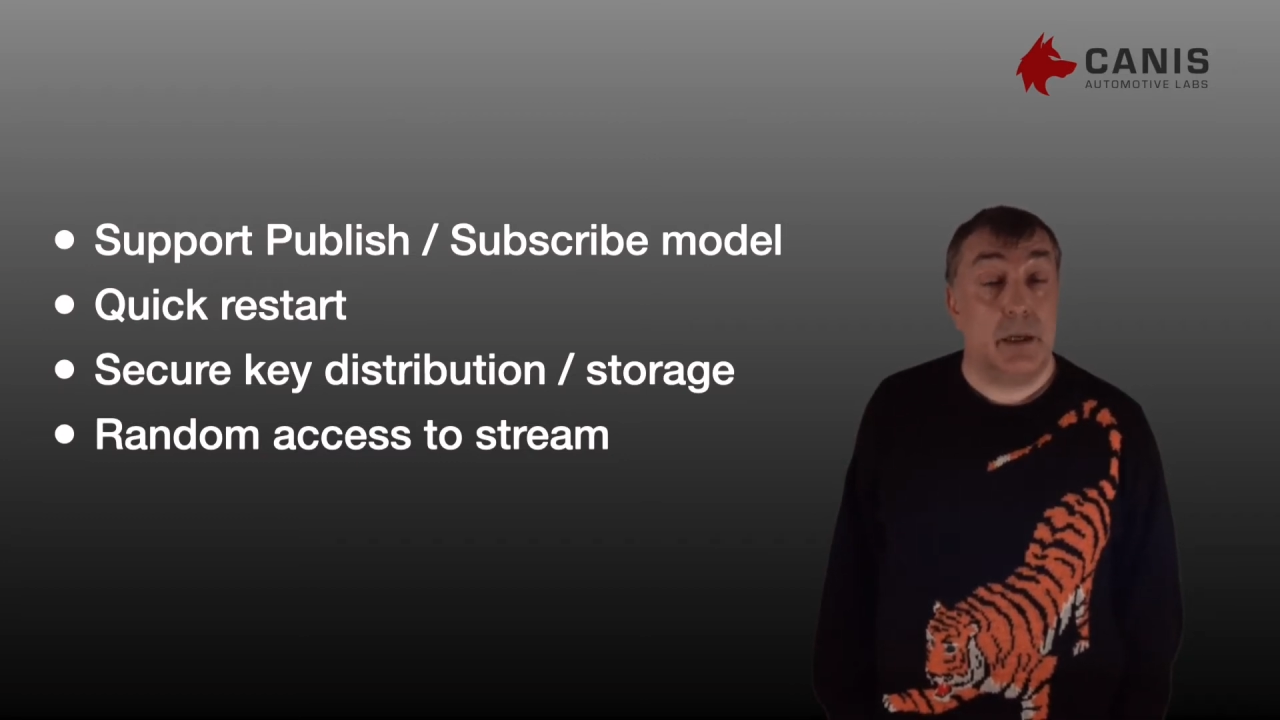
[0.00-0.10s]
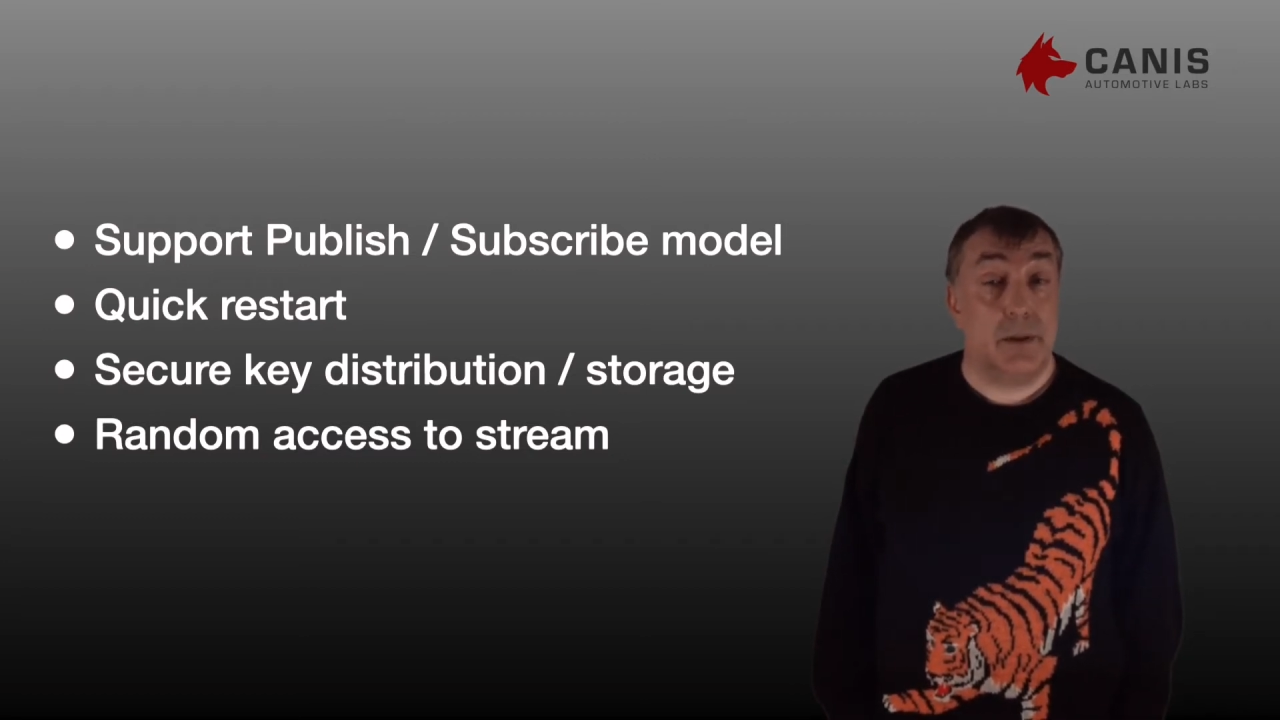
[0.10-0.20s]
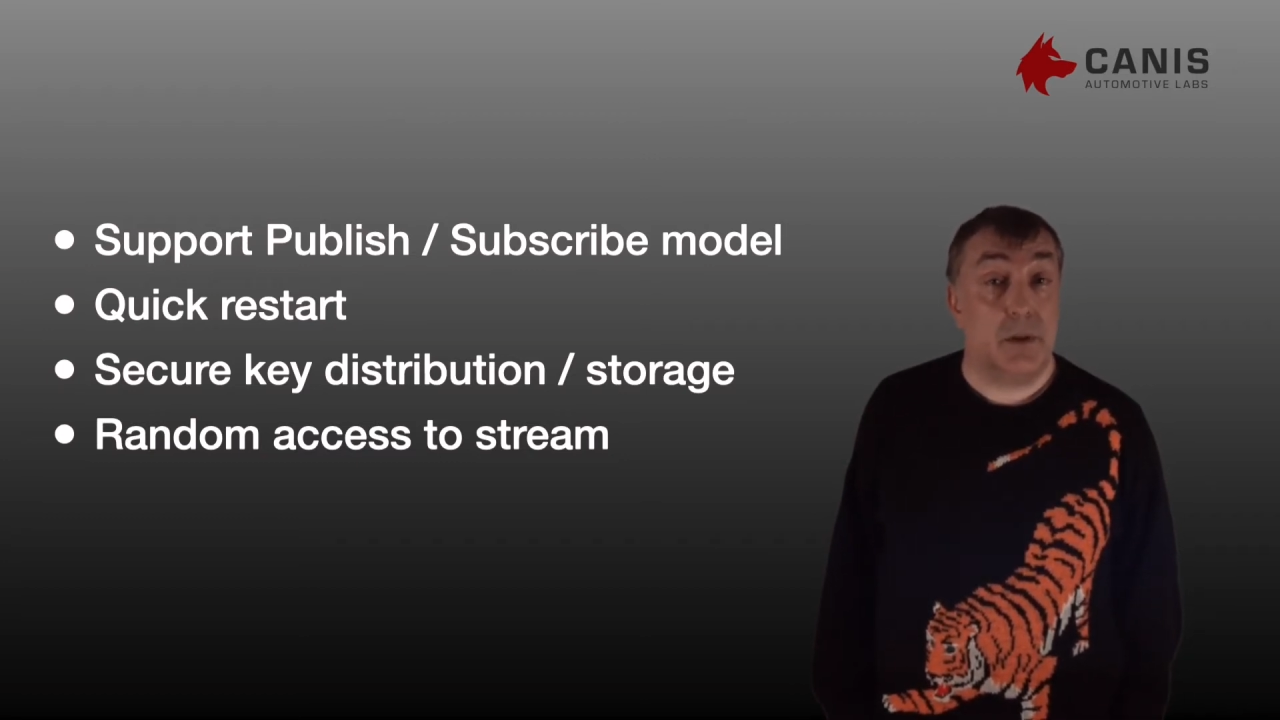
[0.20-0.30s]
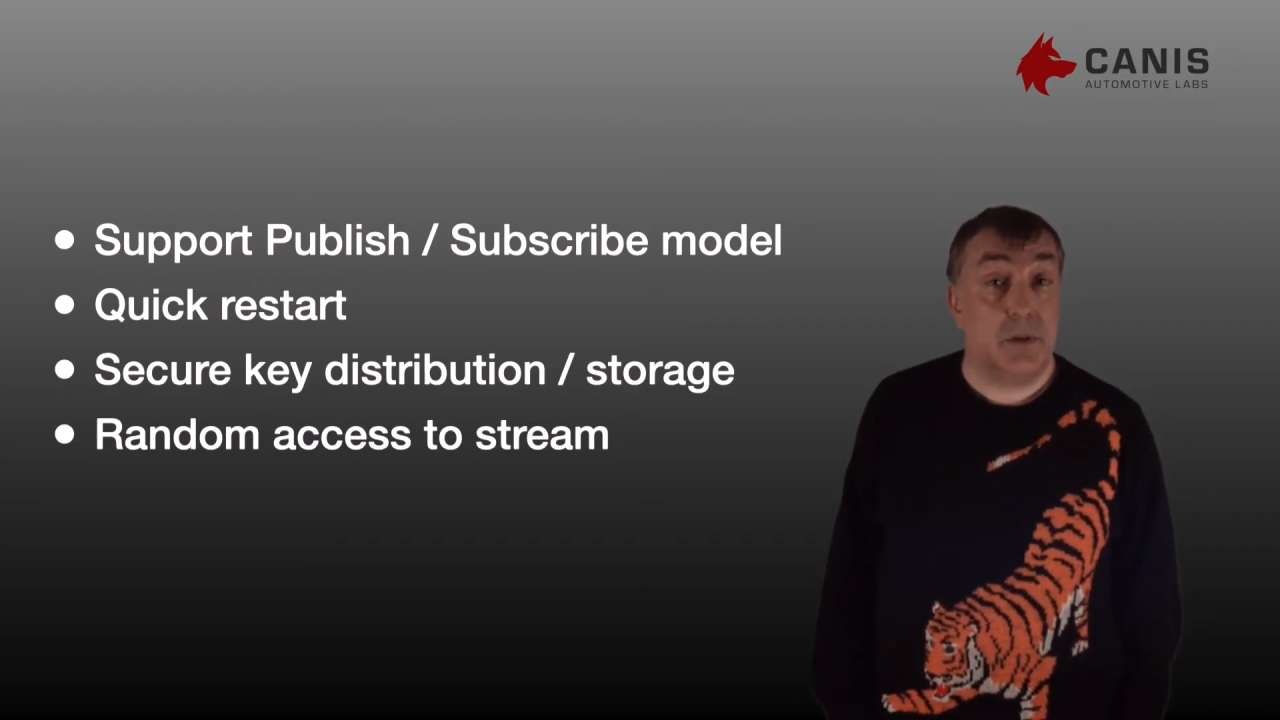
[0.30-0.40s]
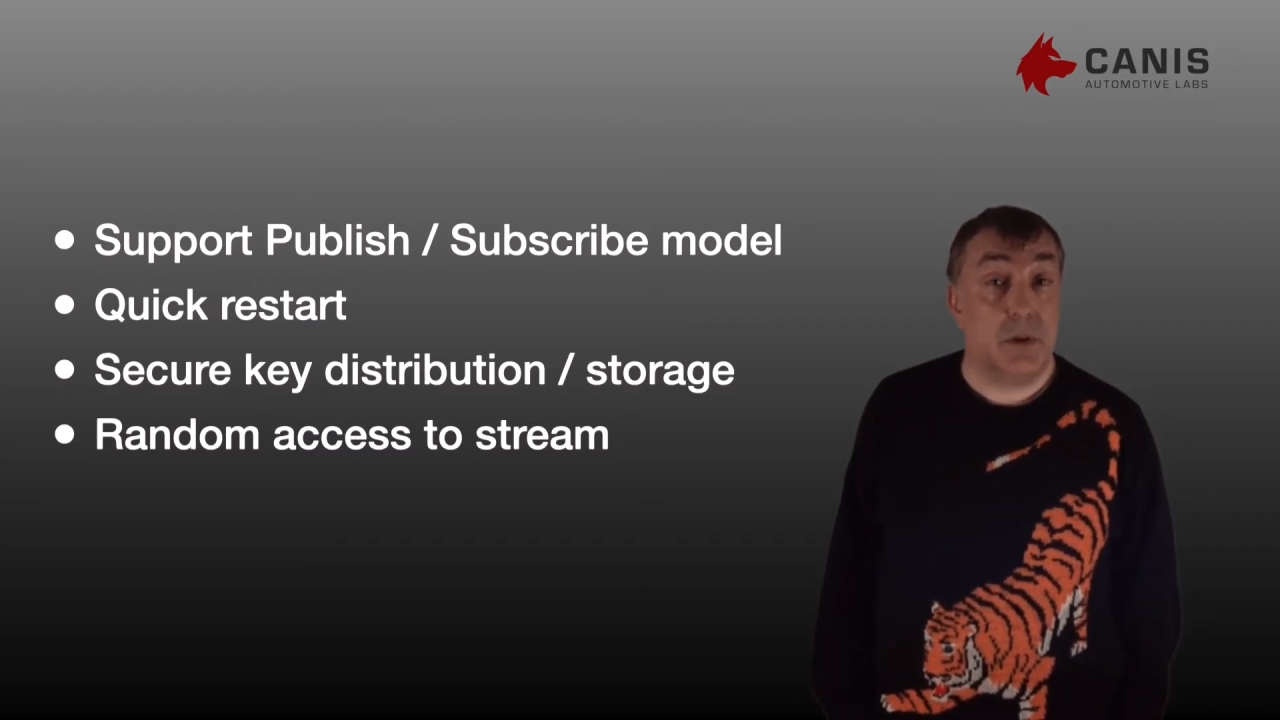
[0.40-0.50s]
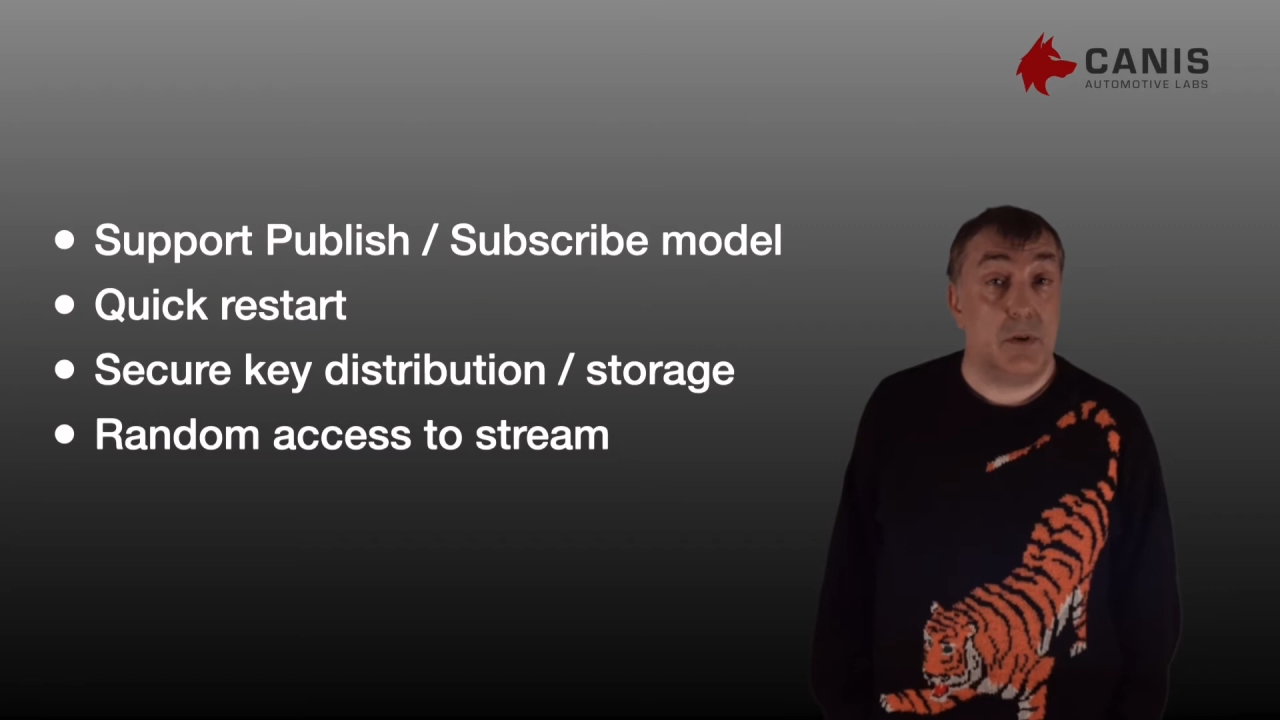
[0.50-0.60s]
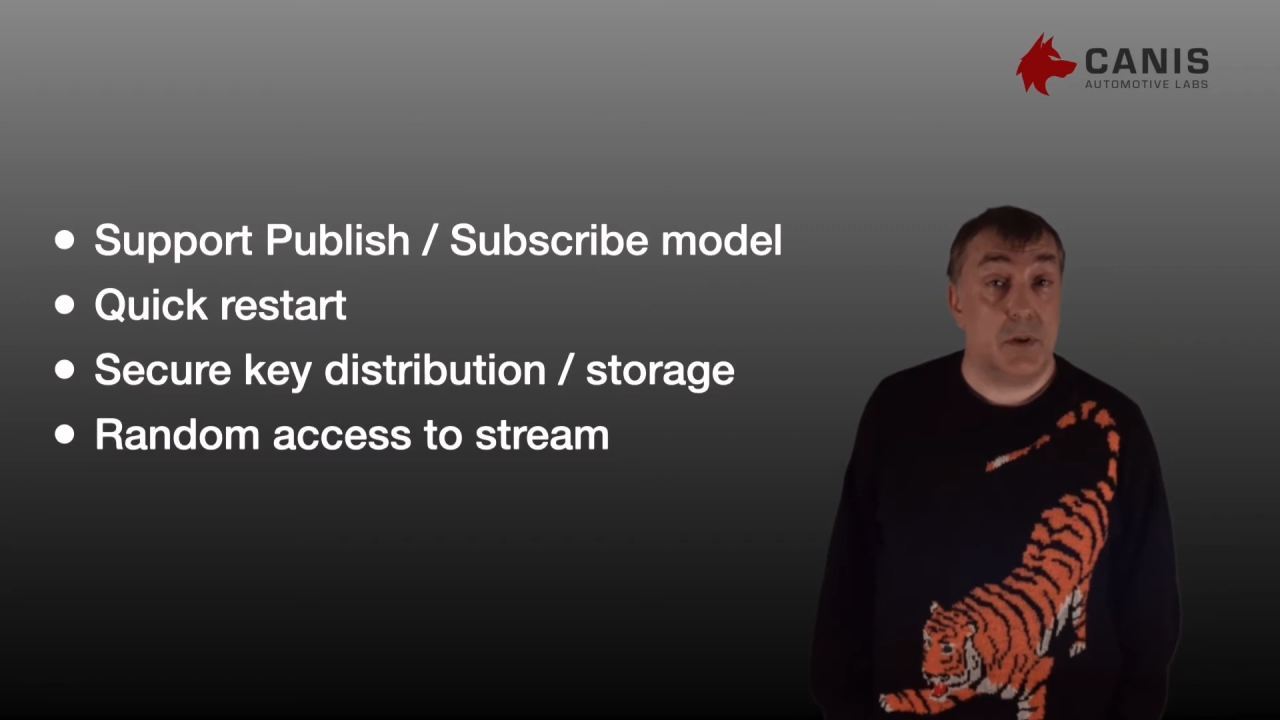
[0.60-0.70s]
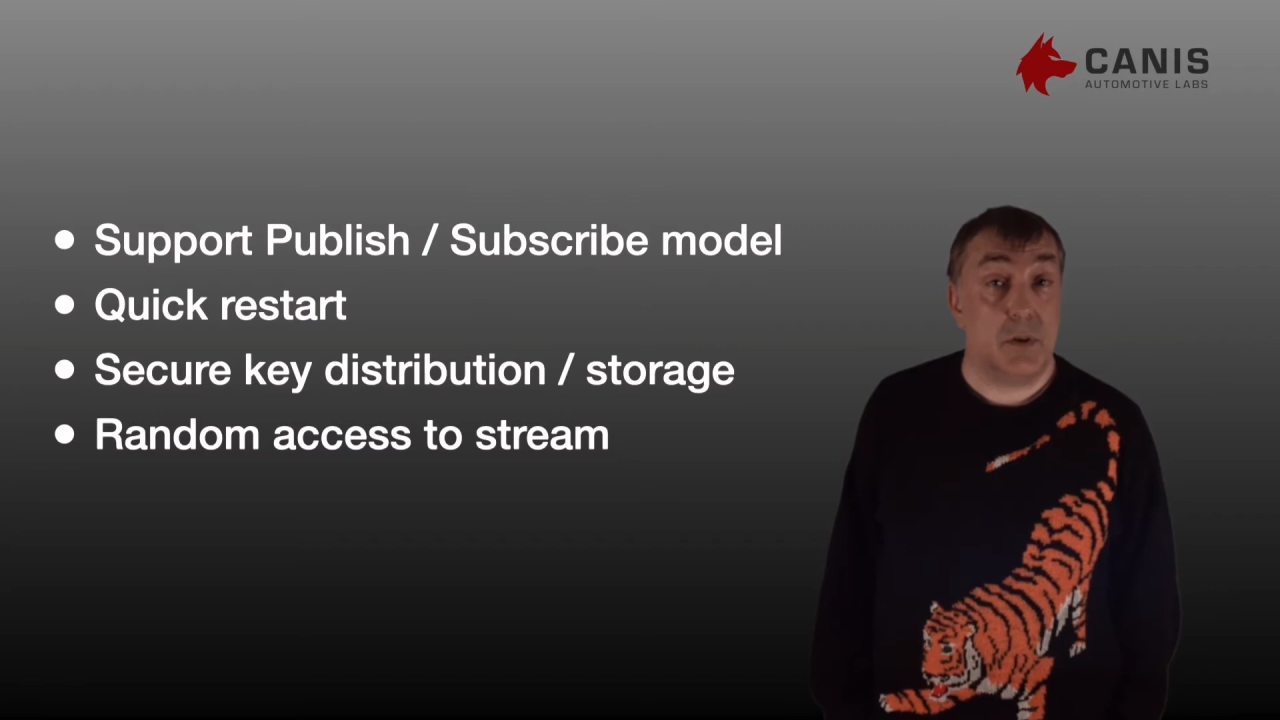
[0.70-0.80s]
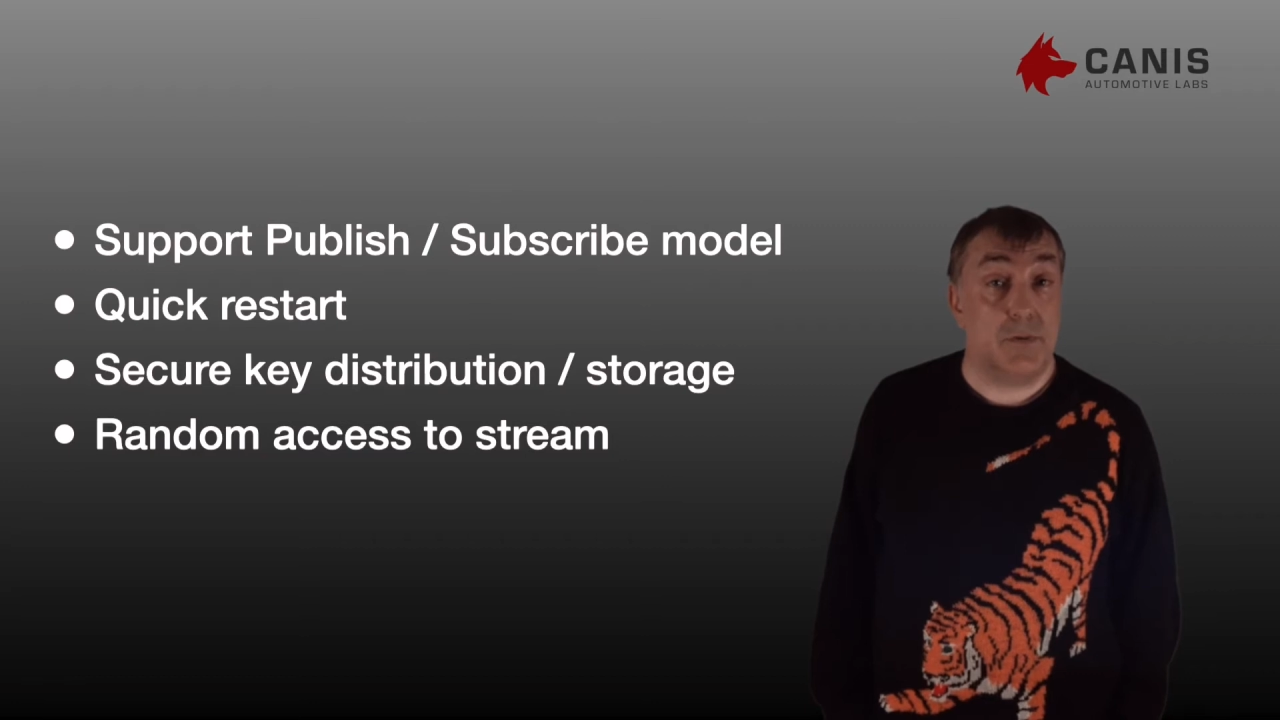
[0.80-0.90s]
and those solutions